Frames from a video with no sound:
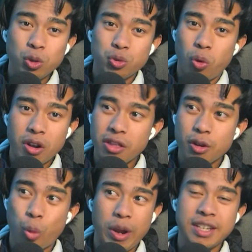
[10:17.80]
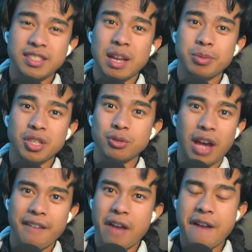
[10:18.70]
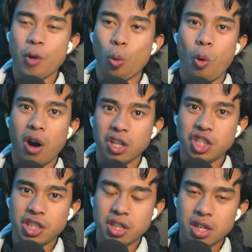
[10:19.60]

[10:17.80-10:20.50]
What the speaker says: was one of the greatest episodes I've ever watched.